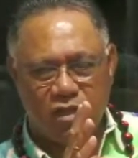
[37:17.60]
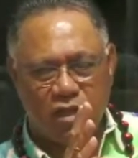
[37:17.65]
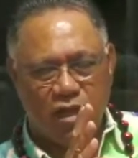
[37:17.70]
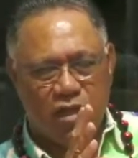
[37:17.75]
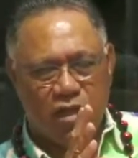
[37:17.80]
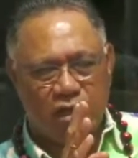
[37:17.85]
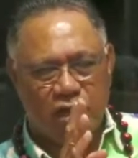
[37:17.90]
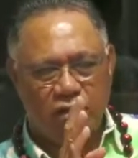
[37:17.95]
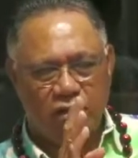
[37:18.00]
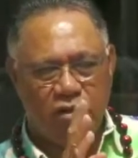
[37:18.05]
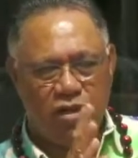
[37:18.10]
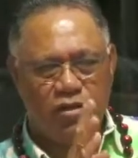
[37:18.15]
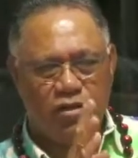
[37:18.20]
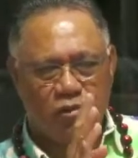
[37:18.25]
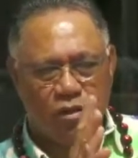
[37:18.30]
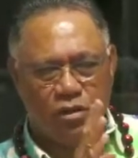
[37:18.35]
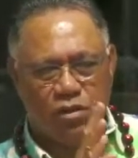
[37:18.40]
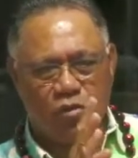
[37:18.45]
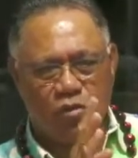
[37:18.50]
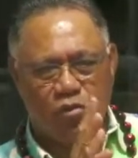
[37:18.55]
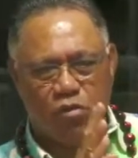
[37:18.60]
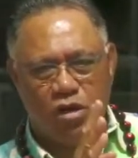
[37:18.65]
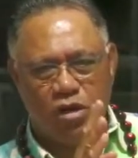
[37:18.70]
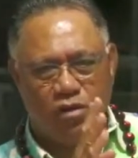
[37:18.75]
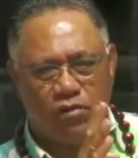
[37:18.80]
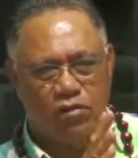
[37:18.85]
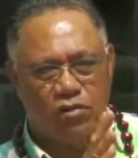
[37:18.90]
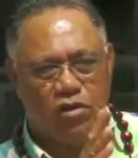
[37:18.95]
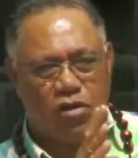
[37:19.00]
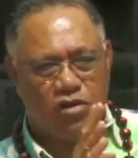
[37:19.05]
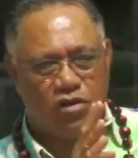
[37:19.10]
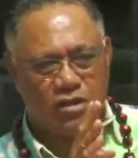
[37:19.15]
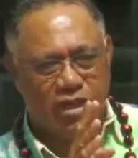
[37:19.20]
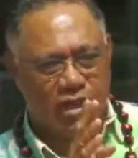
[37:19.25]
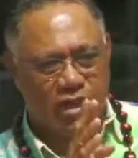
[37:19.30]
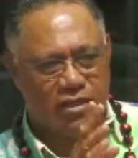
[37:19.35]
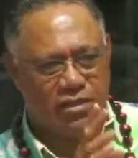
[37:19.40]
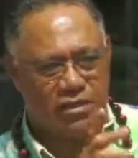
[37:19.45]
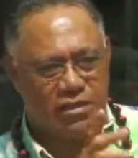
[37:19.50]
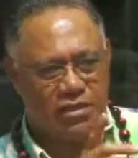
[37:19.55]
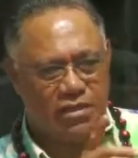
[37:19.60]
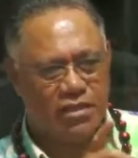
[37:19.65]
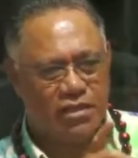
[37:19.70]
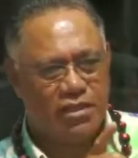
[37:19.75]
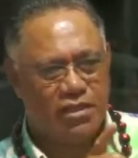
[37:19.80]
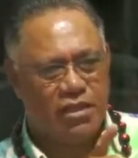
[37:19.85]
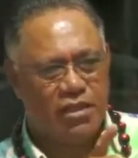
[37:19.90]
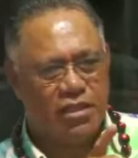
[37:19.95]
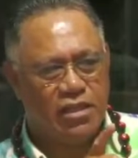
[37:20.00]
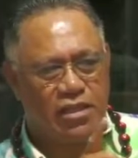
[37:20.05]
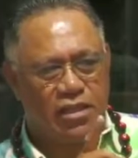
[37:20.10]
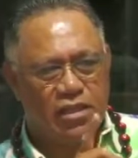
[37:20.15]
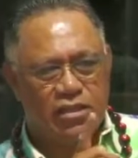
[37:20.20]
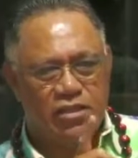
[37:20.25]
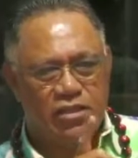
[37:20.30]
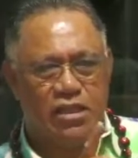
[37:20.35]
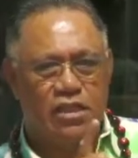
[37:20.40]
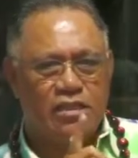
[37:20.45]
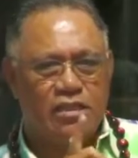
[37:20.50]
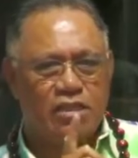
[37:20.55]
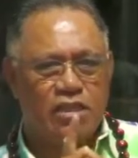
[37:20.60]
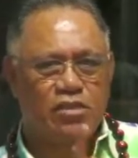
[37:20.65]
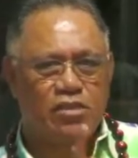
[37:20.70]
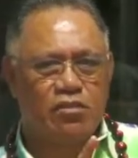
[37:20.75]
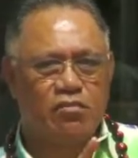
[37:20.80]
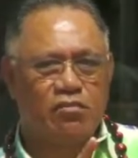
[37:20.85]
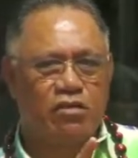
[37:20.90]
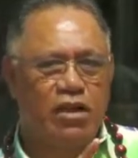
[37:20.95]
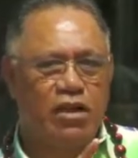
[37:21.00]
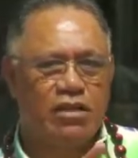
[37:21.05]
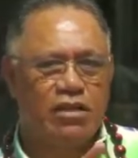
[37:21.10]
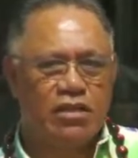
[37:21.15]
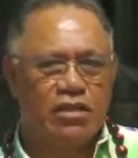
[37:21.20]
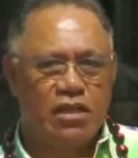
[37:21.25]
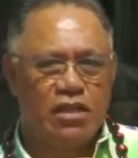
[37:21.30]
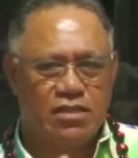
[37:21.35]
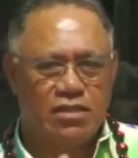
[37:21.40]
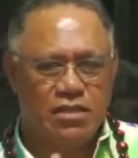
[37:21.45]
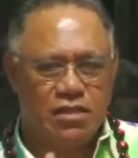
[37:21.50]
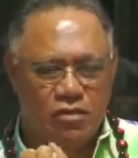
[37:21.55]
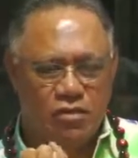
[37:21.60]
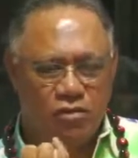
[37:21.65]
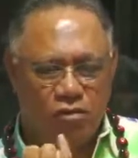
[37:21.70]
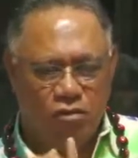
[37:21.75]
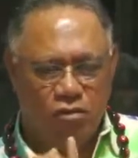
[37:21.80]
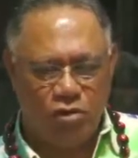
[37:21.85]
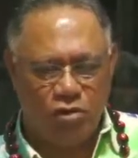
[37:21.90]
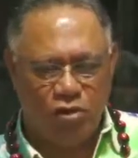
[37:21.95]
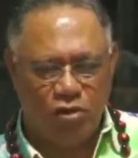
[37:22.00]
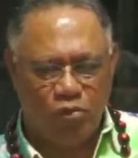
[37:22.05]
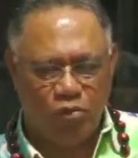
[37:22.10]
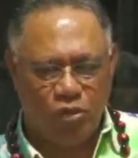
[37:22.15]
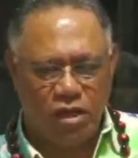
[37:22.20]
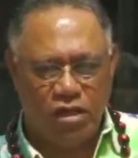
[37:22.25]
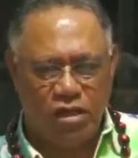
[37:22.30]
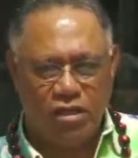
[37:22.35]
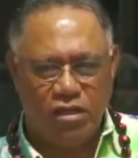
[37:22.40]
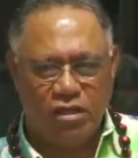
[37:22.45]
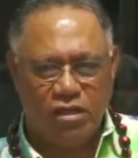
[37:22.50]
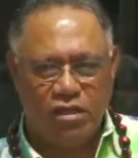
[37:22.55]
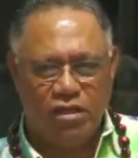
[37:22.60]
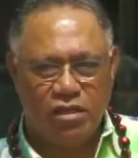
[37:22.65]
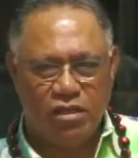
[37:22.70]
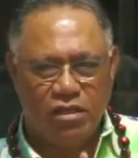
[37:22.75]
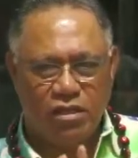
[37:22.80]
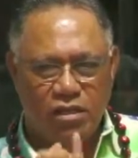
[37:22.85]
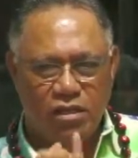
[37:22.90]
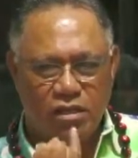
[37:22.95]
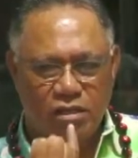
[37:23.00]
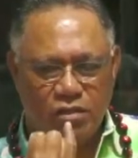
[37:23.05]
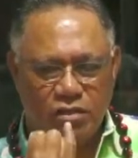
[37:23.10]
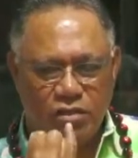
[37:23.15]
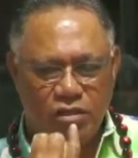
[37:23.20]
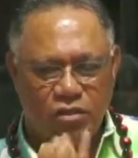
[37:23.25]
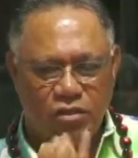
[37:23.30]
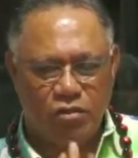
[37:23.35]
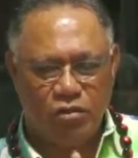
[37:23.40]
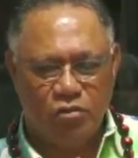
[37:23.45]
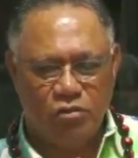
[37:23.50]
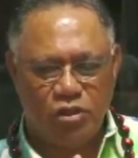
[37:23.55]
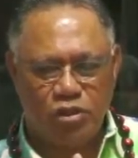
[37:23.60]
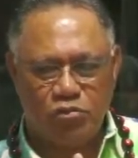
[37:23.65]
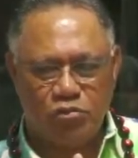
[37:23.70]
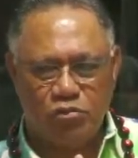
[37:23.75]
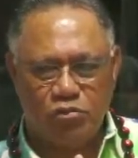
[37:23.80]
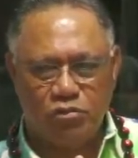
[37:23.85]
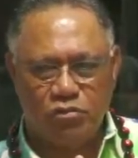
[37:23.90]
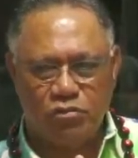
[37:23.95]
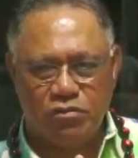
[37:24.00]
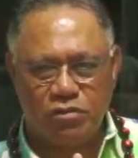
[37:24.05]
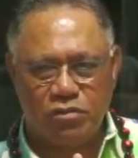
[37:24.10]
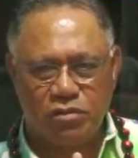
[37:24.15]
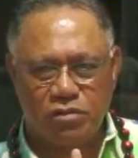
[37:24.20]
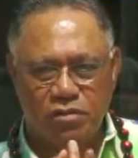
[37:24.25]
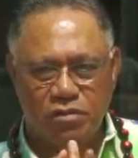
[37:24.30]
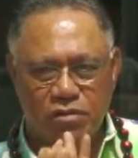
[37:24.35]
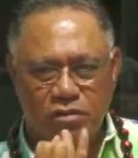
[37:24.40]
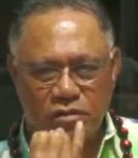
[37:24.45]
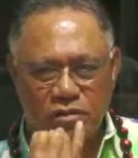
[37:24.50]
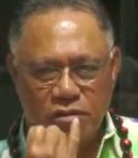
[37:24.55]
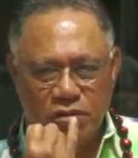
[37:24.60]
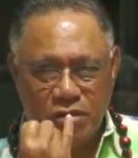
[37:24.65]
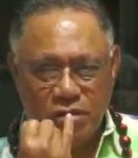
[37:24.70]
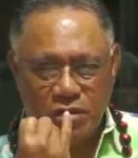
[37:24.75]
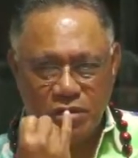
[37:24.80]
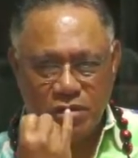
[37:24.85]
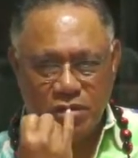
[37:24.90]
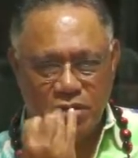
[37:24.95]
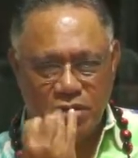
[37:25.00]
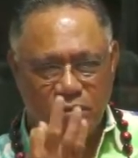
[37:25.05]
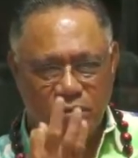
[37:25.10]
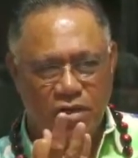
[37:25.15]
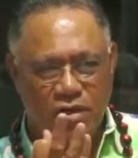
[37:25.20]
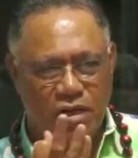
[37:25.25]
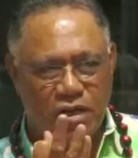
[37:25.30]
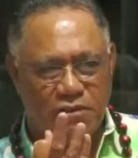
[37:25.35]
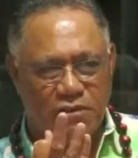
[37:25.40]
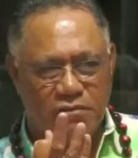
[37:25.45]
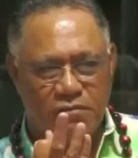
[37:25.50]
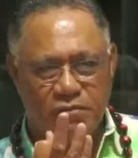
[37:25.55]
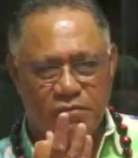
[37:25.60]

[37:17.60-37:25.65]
here's what the word of God says. Jesus Christ is the only way, the only truth, the only life.